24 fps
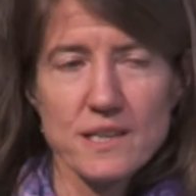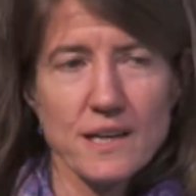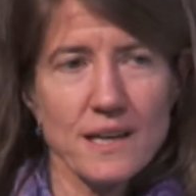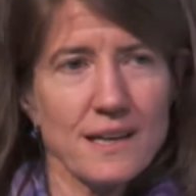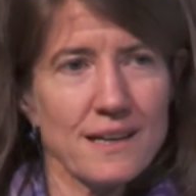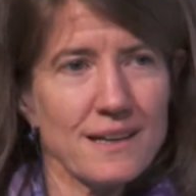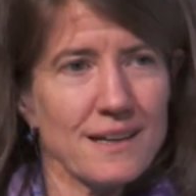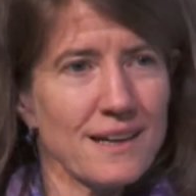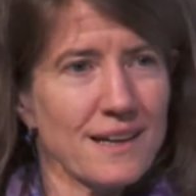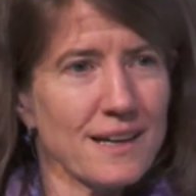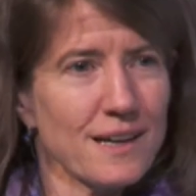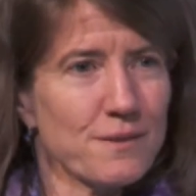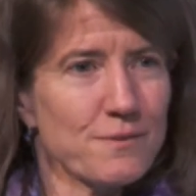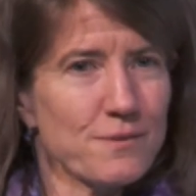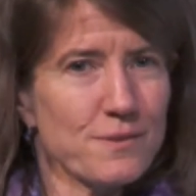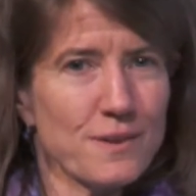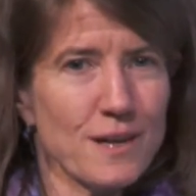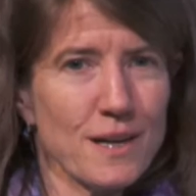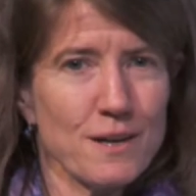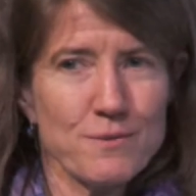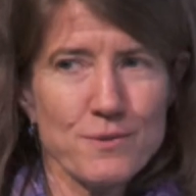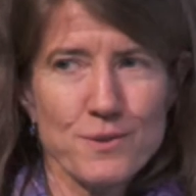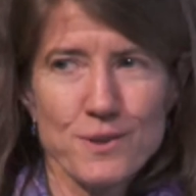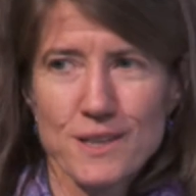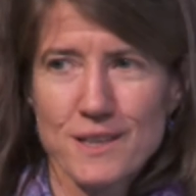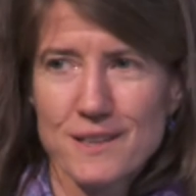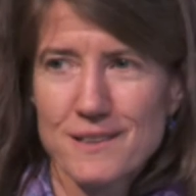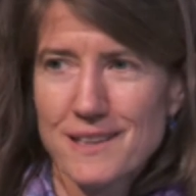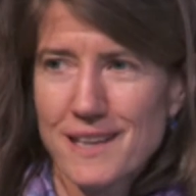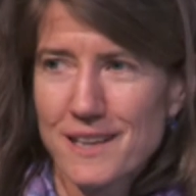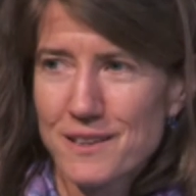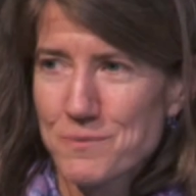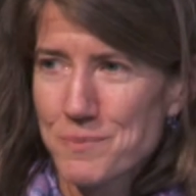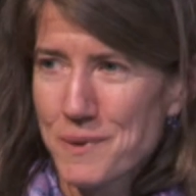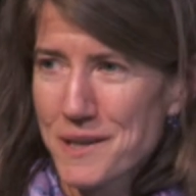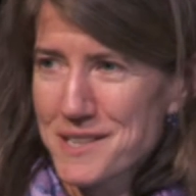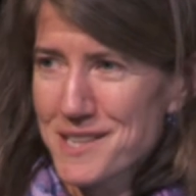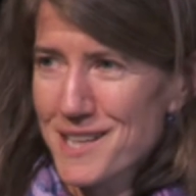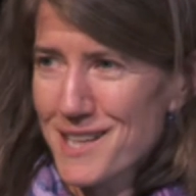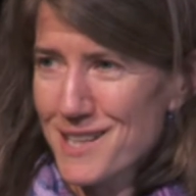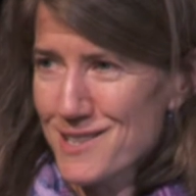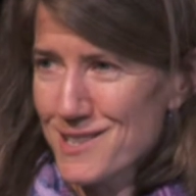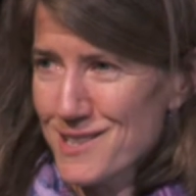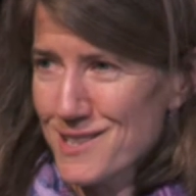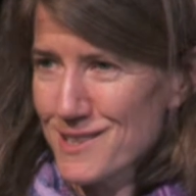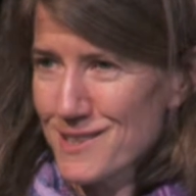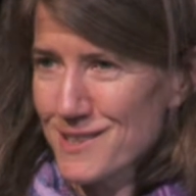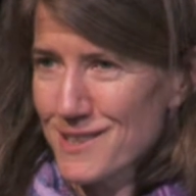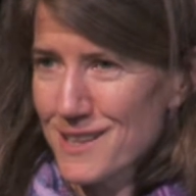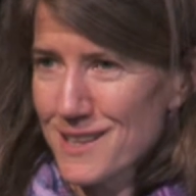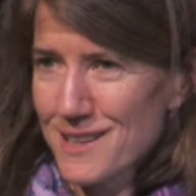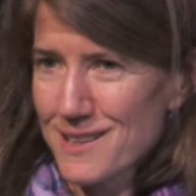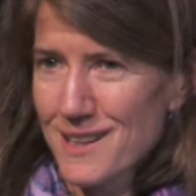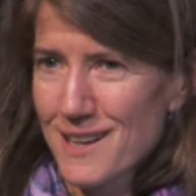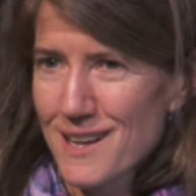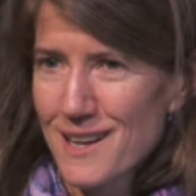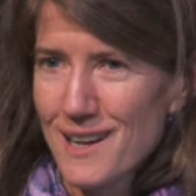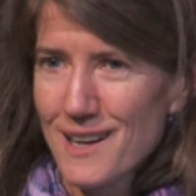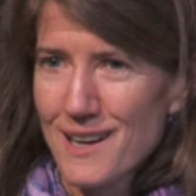And I have every expectation that